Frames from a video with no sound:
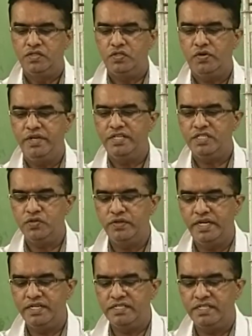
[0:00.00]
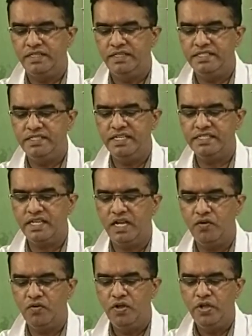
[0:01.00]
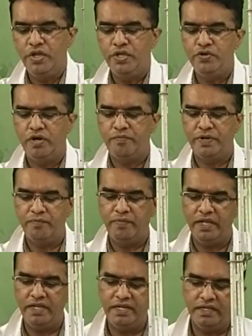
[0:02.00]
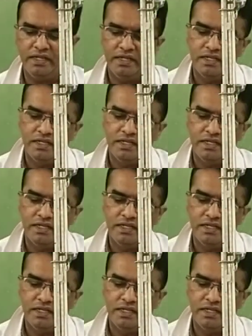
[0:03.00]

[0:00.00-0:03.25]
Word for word: So dear students, this is how you are preparing